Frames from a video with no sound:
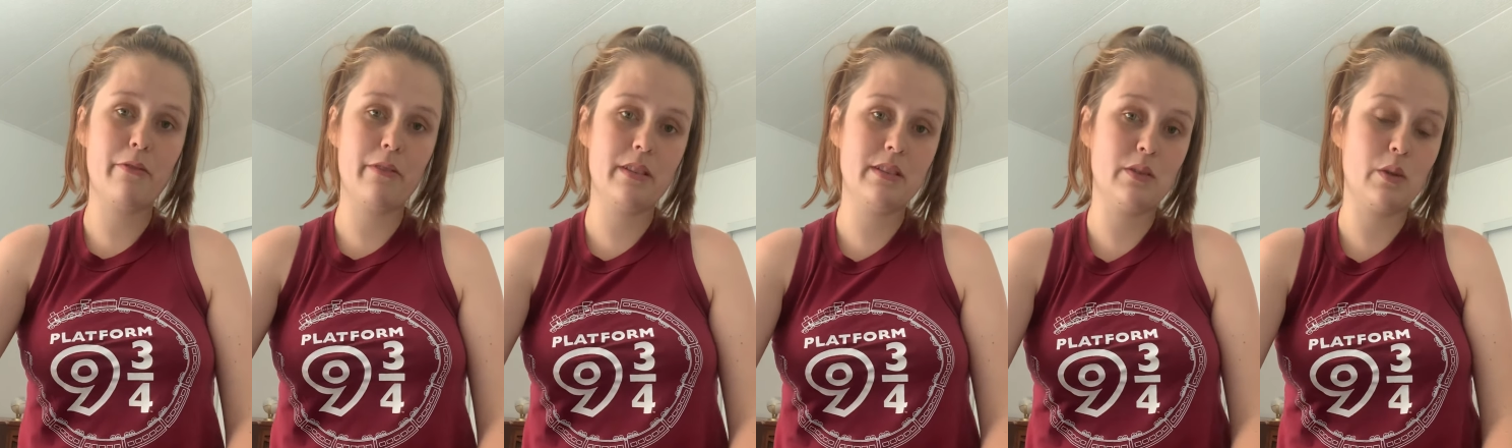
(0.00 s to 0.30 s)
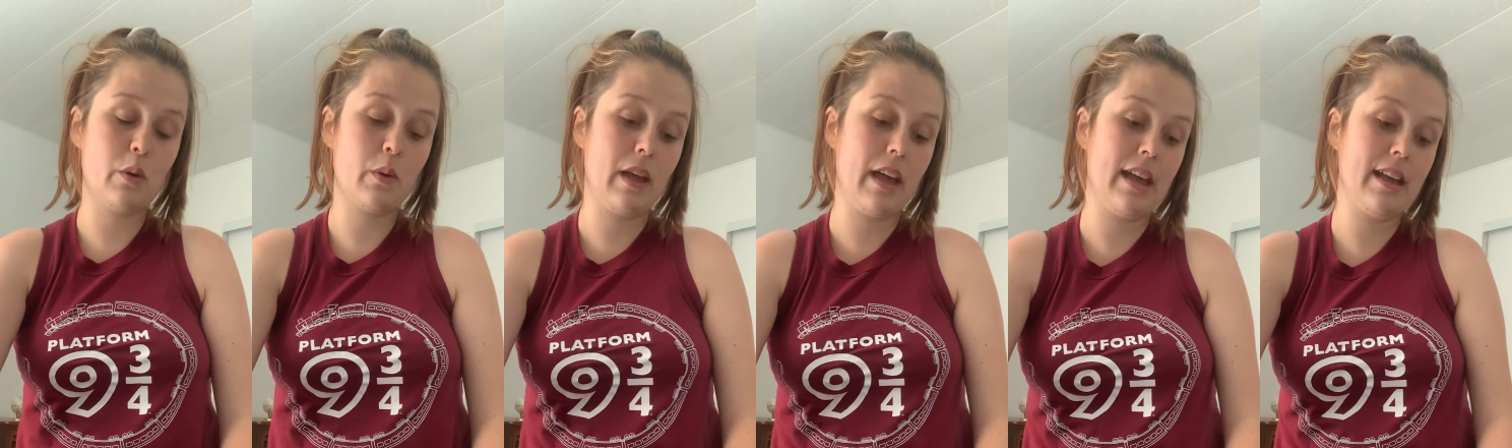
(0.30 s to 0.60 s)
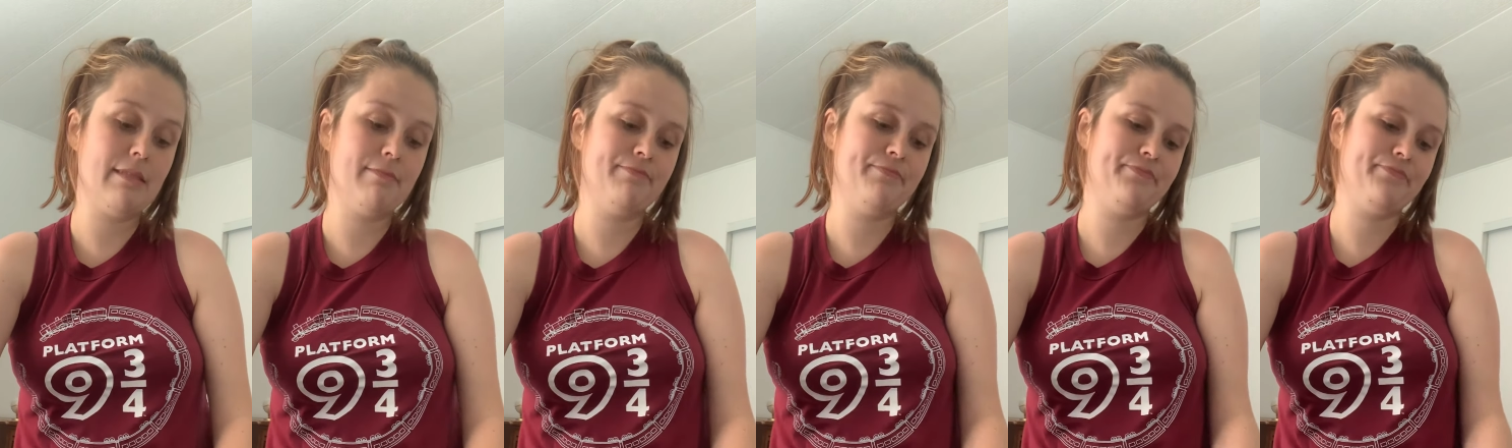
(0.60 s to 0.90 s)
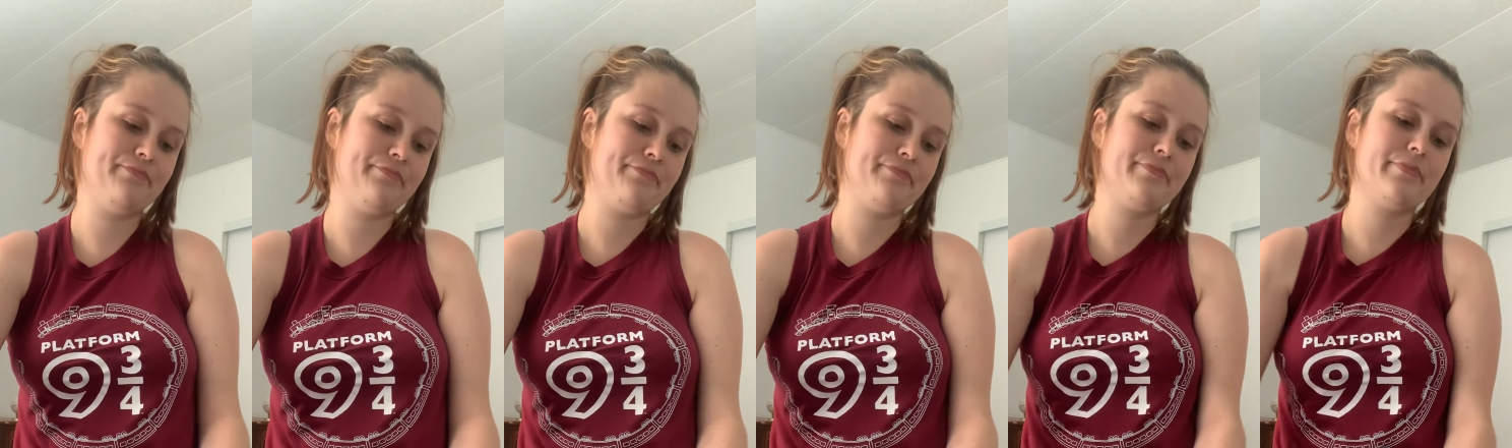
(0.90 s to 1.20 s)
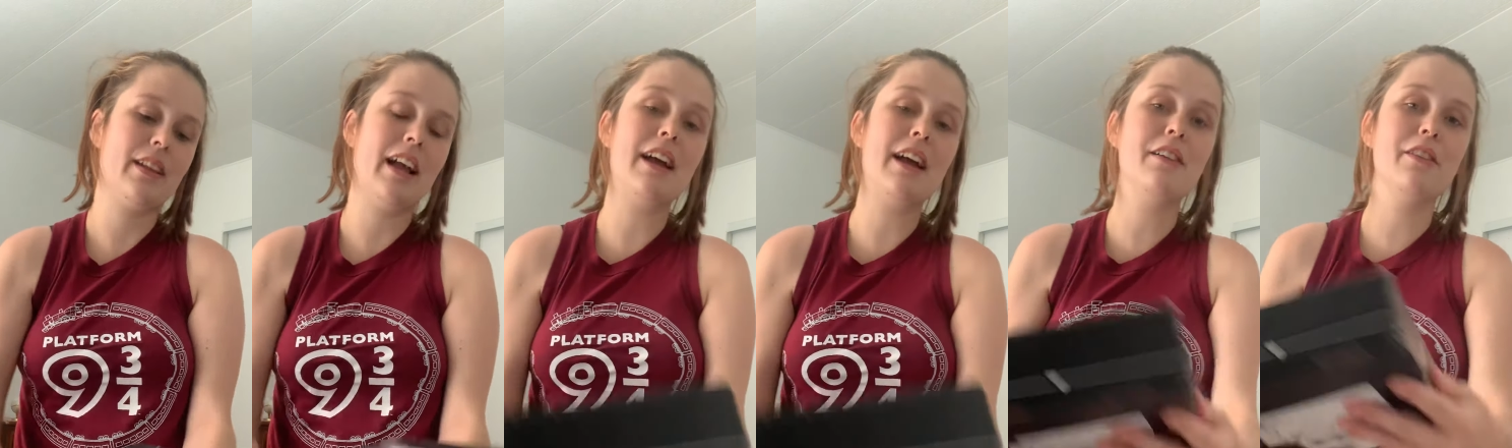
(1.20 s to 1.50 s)
is okay.
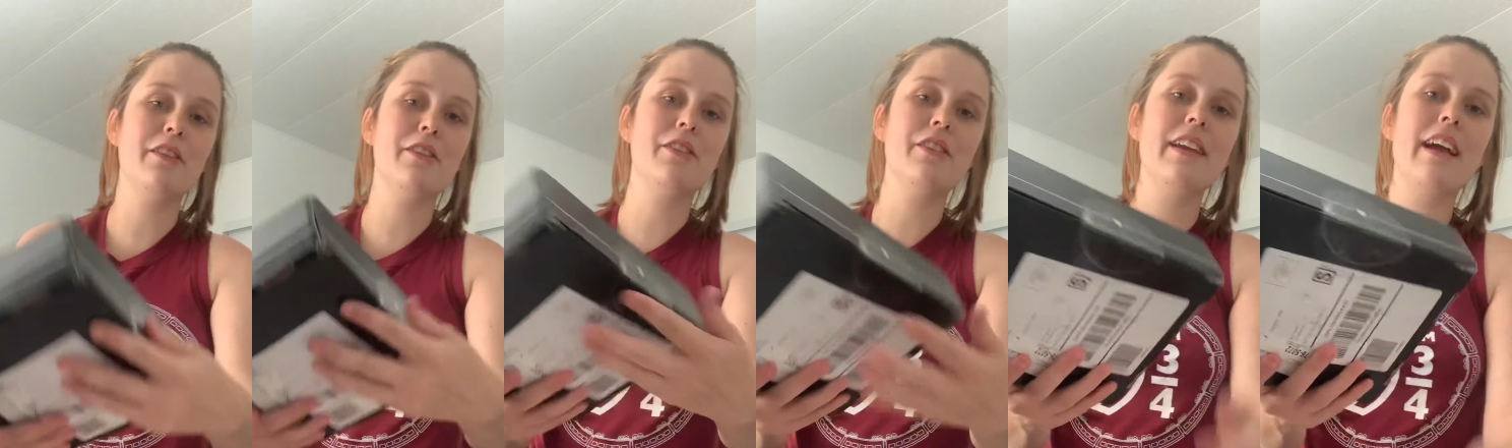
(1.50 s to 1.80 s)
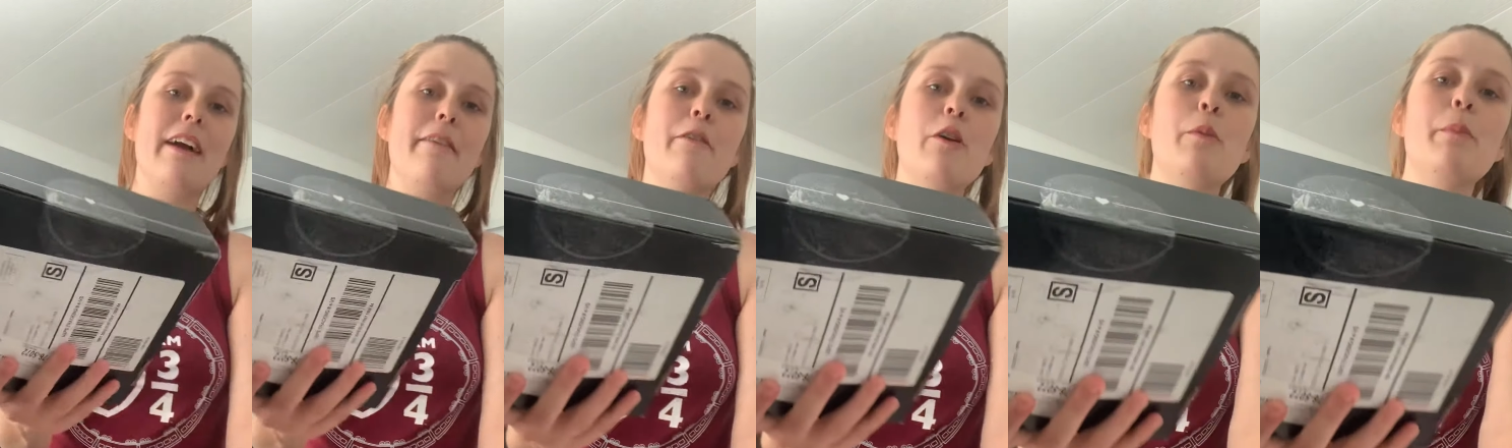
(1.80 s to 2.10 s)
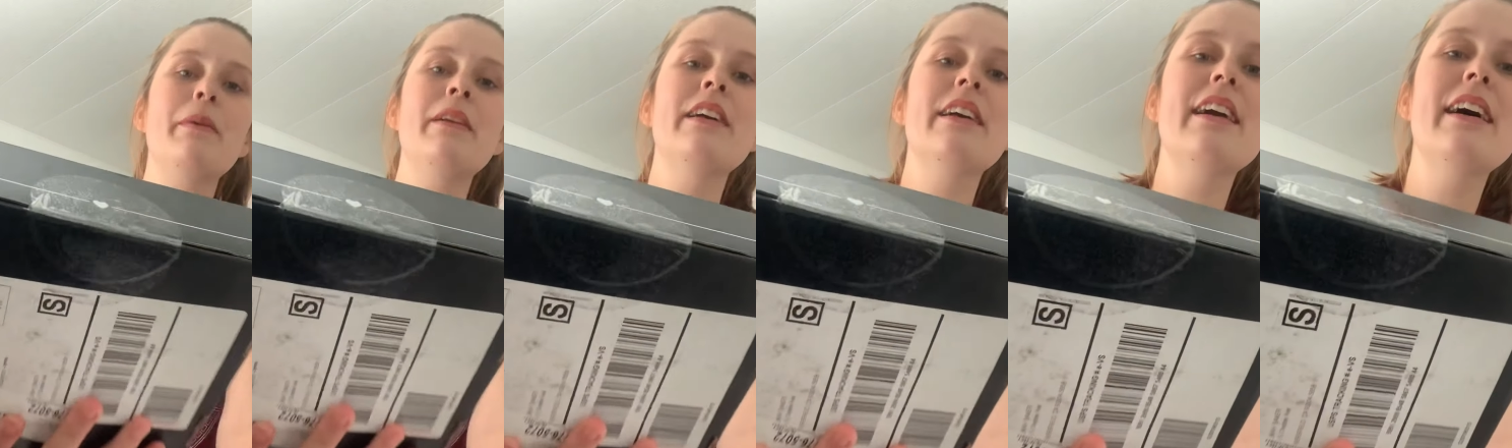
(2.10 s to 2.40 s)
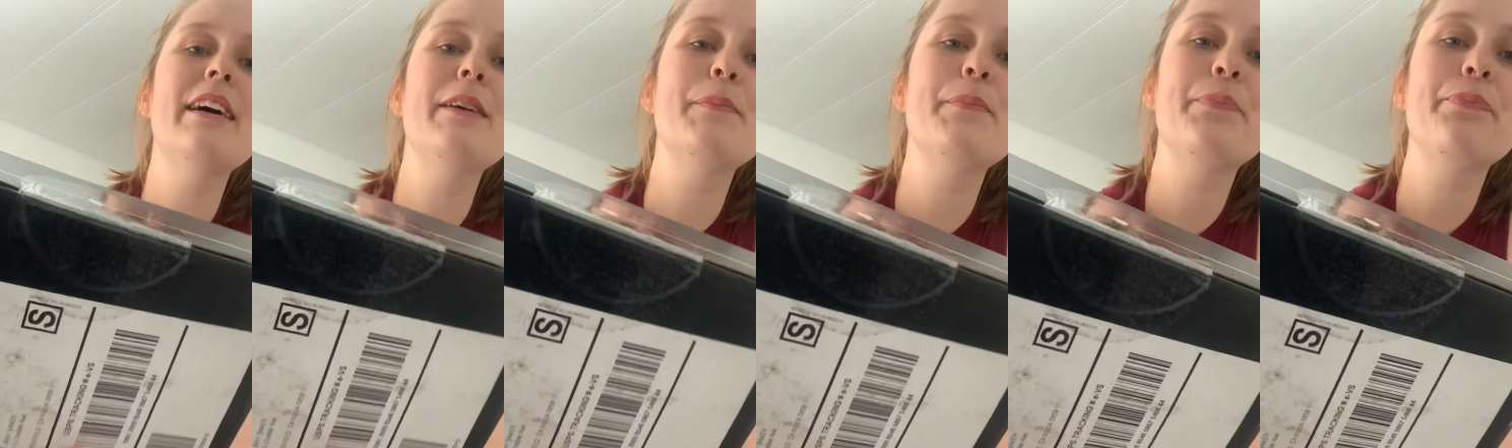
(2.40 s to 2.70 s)
I literally haven't opened it yet.